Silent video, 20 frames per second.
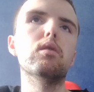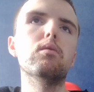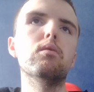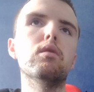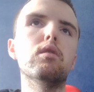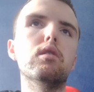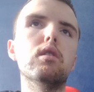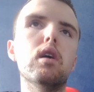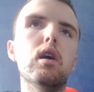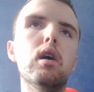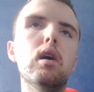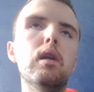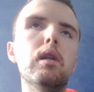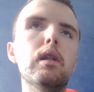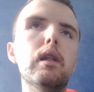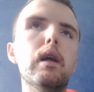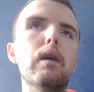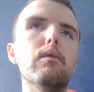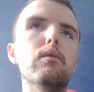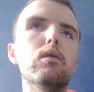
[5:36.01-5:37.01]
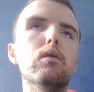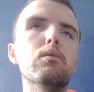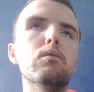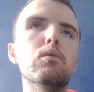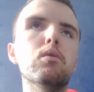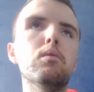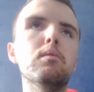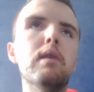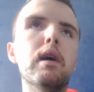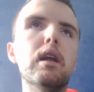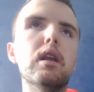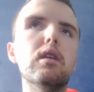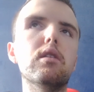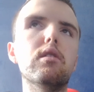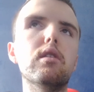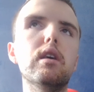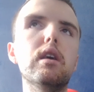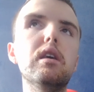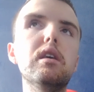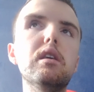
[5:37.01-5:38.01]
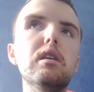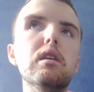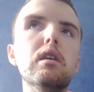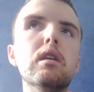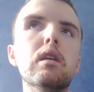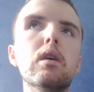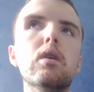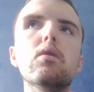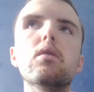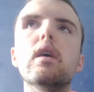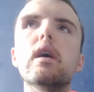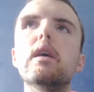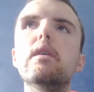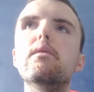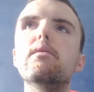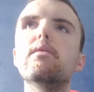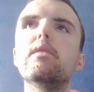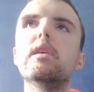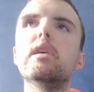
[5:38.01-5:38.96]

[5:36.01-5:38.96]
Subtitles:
to a certain level of normality, you know,